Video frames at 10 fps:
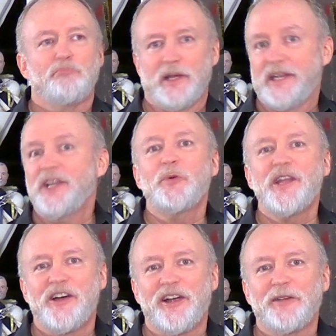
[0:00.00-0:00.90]
but here
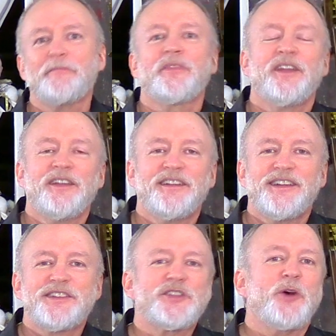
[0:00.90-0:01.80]
we are.
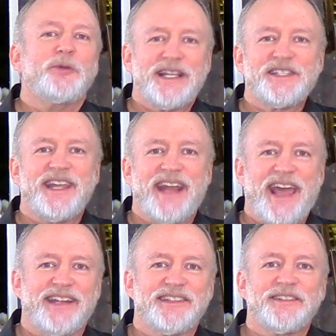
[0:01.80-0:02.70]
So let's get
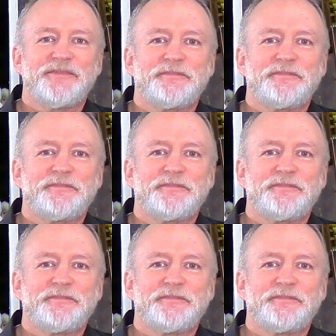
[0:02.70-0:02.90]
at it.